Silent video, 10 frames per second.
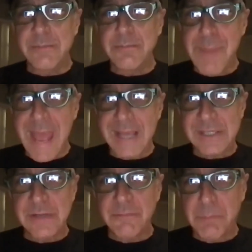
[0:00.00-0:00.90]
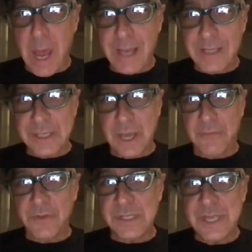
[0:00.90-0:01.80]
massive box
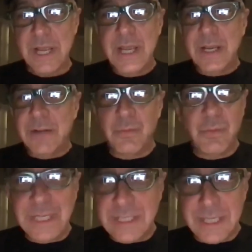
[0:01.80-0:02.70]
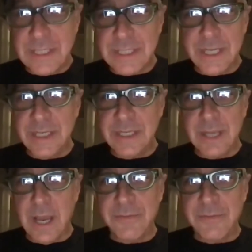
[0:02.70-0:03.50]
office rin-tin-tin kind of